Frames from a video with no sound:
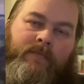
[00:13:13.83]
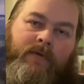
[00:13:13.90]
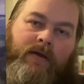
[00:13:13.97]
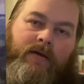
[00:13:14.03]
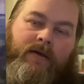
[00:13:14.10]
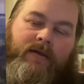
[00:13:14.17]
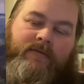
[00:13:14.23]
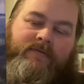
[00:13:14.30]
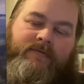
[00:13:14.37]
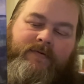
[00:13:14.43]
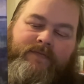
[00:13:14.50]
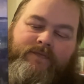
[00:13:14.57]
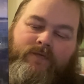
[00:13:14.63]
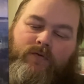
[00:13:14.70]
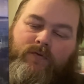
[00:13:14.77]
Again,
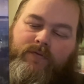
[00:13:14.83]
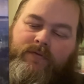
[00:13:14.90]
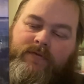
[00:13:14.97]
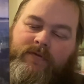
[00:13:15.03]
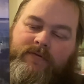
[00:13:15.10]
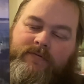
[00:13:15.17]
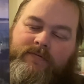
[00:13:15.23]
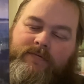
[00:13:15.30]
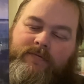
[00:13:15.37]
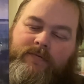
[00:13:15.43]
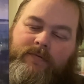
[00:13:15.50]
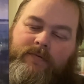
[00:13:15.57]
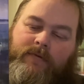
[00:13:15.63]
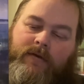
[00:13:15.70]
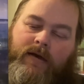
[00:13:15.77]
Seaforth is
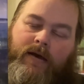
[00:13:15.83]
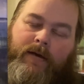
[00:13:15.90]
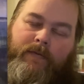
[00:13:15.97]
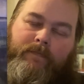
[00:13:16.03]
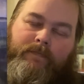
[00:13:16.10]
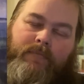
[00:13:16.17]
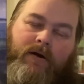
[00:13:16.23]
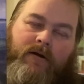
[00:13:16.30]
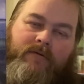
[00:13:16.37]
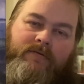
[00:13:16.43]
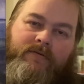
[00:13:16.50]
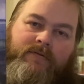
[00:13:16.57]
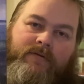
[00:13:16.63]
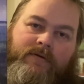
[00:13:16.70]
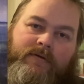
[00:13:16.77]
part
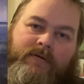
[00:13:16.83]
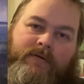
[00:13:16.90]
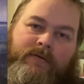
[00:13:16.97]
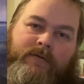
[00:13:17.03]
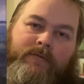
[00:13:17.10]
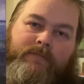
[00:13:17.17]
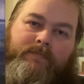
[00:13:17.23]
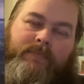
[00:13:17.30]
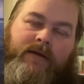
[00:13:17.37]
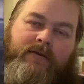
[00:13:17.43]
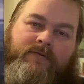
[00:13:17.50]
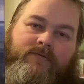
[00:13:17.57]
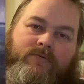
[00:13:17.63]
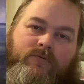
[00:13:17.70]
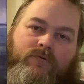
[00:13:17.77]
of the Pen
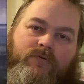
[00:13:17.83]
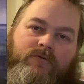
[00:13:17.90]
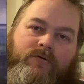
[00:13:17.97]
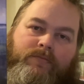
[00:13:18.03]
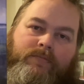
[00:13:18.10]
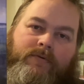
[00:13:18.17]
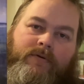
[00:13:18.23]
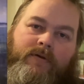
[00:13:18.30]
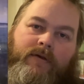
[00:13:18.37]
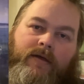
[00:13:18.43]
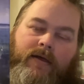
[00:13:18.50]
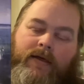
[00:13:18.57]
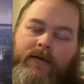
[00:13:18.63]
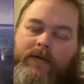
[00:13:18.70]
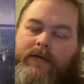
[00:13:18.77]
and Sword group.
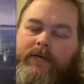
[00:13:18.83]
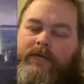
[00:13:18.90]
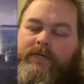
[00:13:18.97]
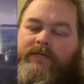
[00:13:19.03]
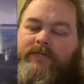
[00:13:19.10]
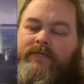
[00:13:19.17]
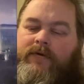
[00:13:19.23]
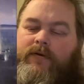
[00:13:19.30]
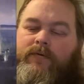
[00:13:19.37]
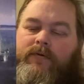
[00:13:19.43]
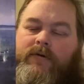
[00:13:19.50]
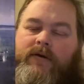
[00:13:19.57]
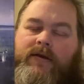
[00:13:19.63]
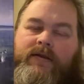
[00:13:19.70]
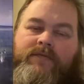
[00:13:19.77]
So
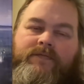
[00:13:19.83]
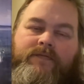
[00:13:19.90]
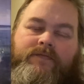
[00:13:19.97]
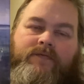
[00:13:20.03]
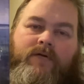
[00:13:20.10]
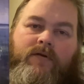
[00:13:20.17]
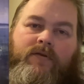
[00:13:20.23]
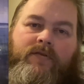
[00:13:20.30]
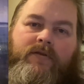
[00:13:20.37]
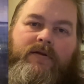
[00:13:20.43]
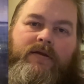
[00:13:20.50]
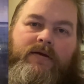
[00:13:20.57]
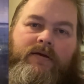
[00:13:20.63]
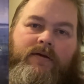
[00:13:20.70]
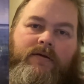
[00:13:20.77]
again, if you follow the
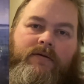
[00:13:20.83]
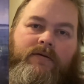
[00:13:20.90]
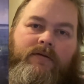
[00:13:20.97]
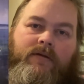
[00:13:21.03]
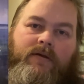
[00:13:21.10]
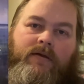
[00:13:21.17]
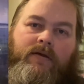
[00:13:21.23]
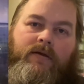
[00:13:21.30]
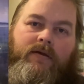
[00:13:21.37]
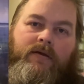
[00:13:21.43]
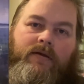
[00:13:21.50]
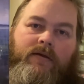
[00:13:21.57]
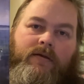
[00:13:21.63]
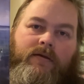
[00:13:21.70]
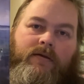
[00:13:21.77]
link,
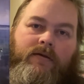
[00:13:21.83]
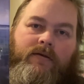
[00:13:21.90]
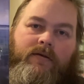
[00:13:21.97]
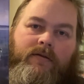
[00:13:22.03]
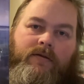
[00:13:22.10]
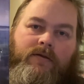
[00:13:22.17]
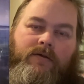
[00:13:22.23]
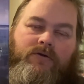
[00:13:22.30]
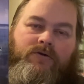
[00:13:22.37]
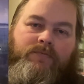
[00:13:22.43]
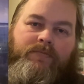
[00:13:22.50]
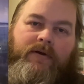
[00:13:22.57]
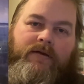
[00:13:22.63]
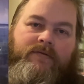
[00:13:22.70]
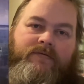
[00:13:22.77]
you should
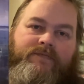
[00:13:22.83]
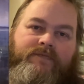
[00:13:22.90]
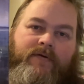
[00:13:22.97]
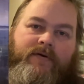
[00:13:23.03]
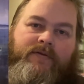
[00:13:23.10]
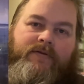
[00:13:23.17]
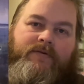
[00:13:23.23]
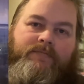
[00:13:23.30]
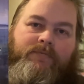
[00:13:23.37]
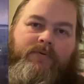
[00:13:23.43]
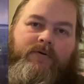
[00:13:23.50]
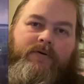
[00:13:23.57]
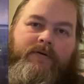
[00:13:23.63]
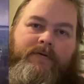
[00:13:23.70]
be able to find this book.